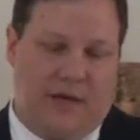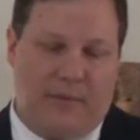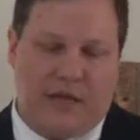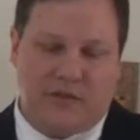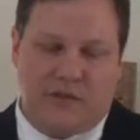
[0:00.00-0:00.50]

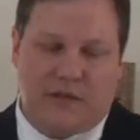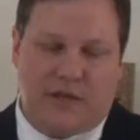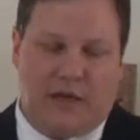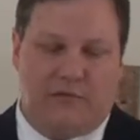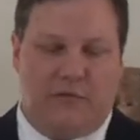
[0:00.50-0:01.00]
Imagine the
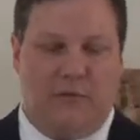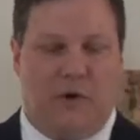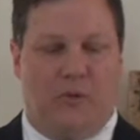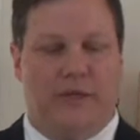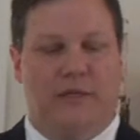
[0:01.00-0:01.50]
sight for a
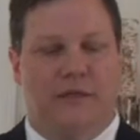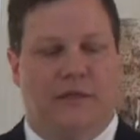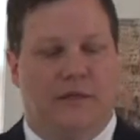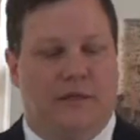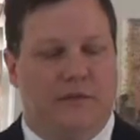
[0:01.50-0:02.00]
moment
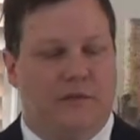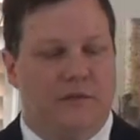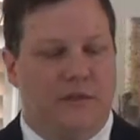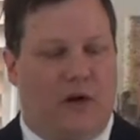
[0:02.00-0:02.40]
this is